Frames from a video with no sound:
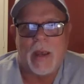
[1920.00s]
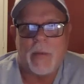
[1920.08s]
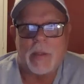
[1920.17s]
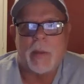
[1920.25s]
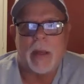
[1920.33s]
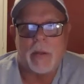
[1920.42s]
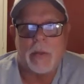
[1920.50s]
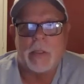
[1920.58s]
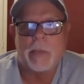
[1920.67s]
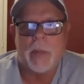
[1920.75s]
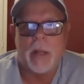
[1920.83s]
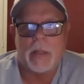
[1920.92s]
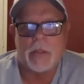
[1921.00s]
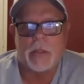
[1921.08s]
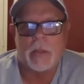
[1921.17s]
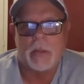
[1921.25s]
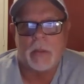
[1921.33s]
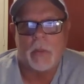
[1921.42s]
was my own
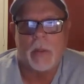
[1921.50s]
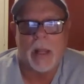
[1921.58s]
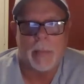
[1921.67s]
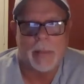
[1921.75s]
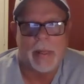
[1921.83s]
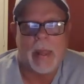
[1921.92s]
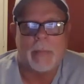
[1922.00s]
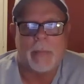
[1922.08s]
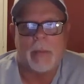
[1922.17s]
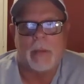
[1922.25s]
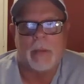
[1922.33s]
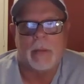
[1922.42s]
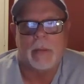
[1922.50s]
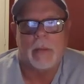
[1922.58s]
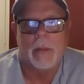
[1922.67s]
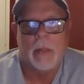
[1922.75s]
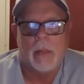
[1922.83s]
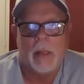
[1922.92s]
sponsor, would I be happy?
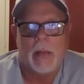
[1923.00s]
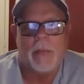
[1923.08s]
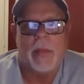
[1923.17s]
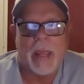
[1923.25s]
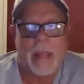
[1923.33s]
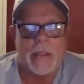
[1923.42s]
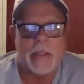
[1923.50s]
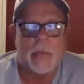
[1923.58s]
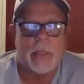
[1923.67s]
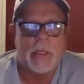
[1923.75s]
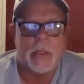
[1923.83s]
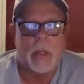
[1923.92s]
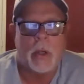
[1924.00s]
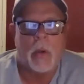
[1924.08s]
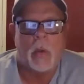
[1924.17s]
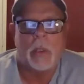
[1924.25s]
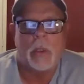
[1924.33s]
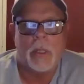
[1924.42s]
If the answer is
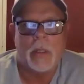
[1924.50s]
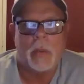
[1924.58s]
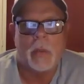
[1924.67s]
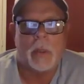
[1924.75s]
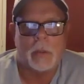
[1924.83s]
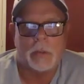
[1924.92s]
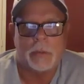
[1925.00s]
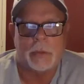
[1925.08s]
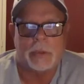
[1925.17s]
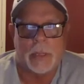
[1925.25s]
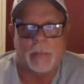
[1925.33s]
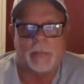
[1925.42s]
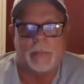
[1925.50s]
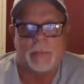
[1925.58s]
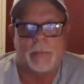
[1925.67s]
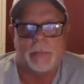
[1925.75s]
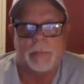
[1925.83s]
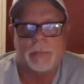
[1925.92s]
no, you need to work on yourself.
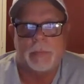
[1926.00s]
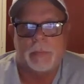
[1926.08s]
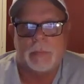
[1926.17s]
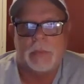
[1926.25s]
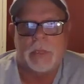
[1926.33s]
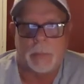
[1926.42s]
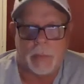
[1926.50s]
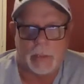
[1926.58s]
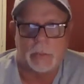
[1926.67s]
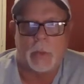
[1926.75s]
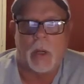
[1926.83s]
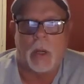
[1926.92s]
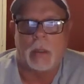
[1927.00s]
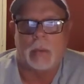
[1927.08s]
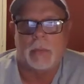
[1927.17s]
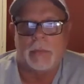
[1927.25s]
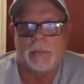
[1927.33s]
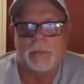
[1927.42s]
Something's wrong.
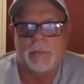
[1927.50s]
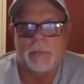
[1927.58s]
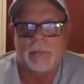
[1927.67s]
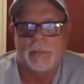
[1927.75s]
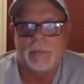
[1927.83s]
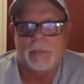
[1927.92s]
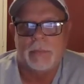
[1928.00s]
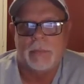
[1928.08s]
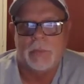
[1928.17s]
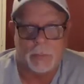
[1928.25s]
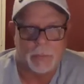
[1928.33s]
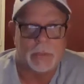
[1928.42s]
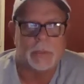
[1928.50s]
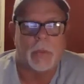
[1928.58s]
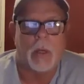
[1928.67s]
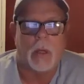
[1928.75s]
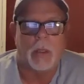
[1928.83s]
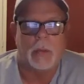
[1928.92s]
Something's
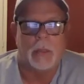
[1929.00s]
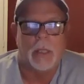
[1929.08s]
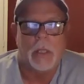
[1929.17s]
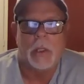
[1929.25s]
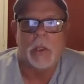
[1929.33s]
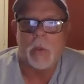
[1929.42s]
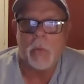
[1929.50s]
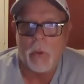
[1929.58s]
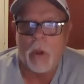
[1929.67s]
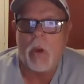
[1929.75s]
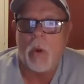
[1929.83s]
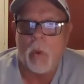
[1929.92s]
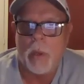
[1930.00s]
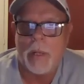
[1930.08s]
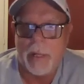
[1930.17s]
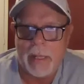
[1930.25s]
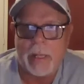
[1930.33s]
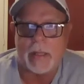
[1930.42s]
wrong. You know what
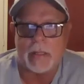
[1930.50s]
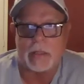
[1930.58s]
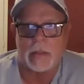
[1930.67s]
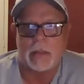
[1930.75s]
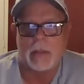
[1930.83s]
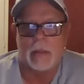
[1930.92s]
it is.